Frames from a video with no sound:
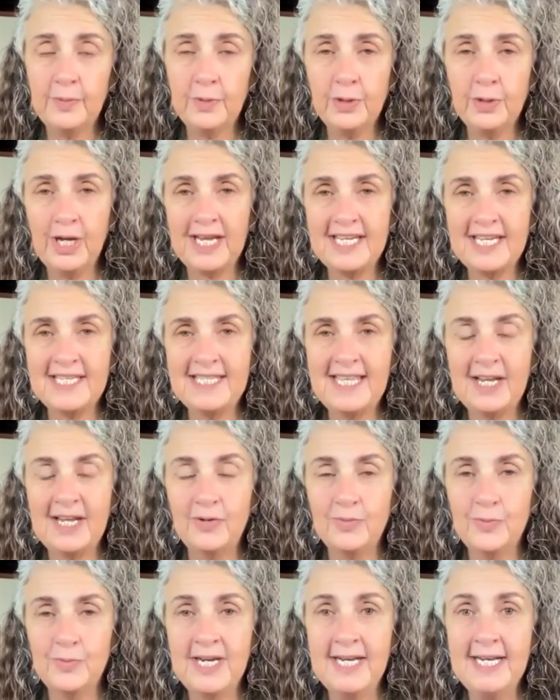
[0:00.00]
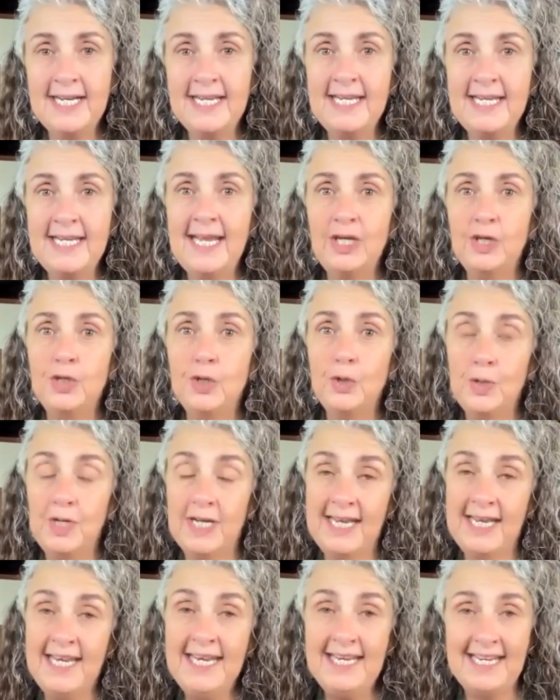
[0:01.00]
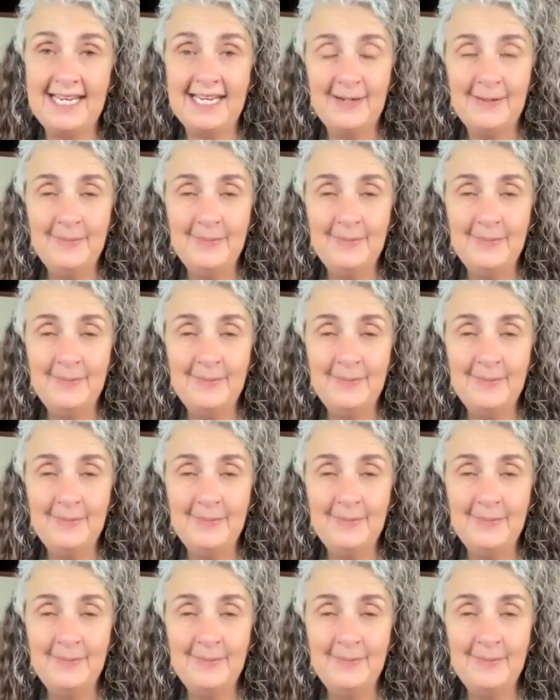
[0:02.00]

products that are really unique,